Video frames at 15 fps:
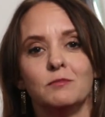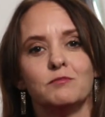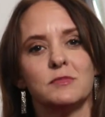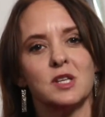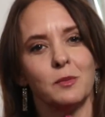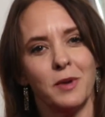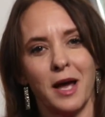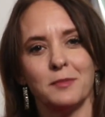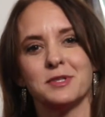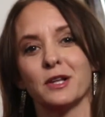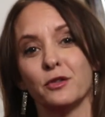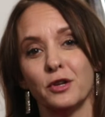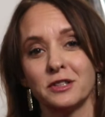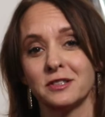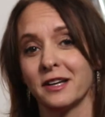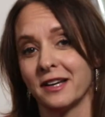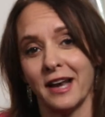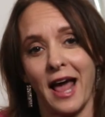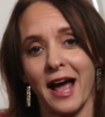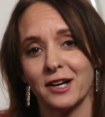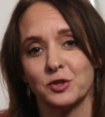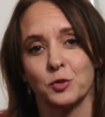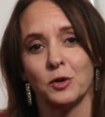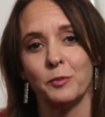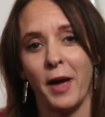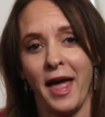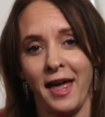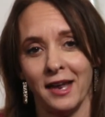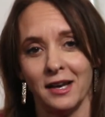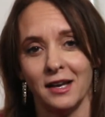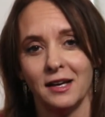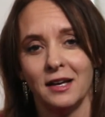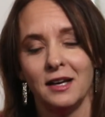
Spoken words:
Sometimes it looks like an actual pen.